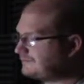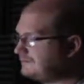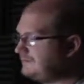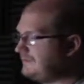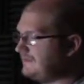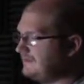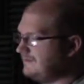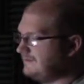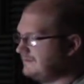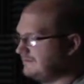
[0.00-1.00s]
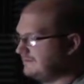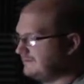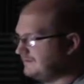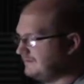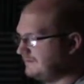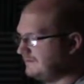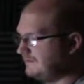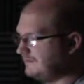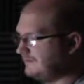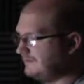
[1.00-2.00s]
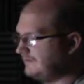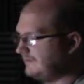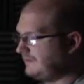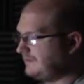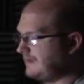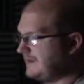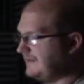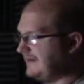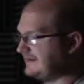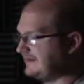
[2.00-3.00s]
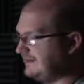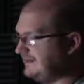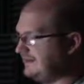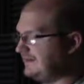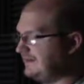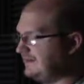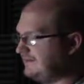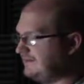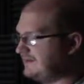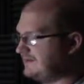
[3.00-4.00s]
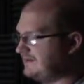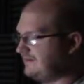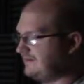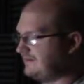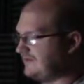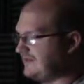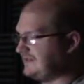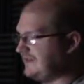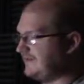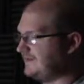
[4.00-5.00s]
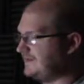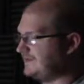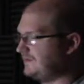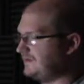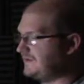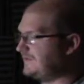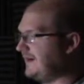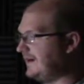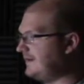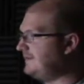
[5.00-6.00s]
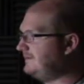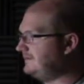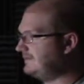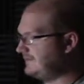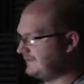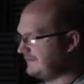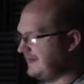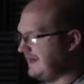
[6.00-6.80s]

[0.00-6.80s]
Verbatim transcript: It is. It's local to Detroit, I believe. Basically, uh, Tracy Evans was fired, mm-hmm.